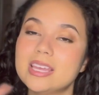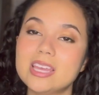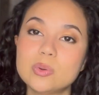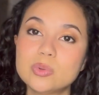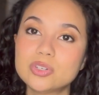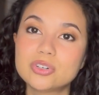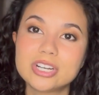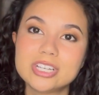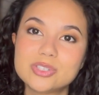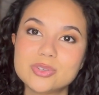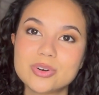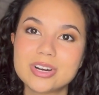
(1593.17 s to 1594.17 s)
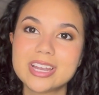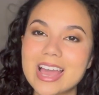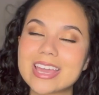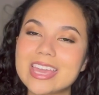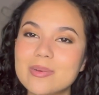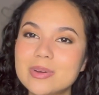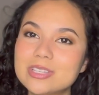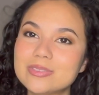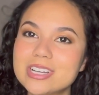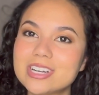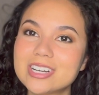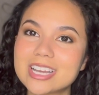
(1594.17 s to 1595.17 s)
It was a great story. I can't wait to
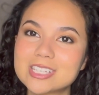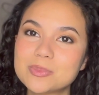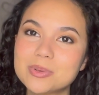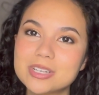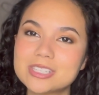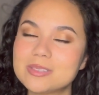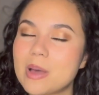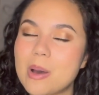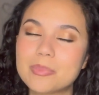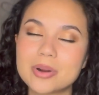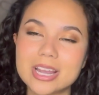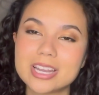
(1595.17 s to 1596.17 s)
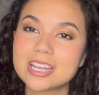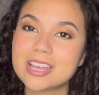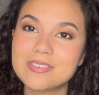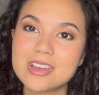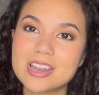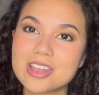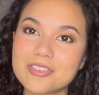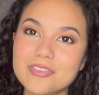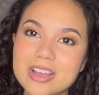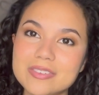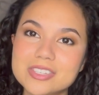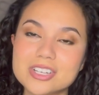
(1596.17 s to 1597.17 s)
read her next books. I'm probably gonna give it another
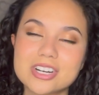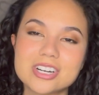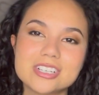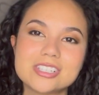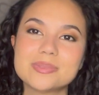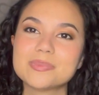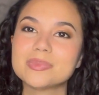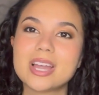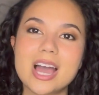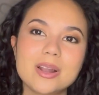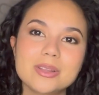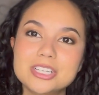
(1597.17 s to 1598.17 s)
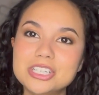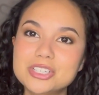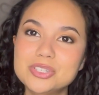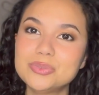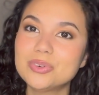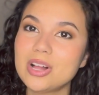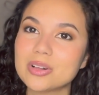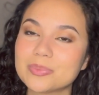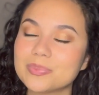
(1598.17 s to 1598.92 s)
5 stars. I don't think she can do wrong.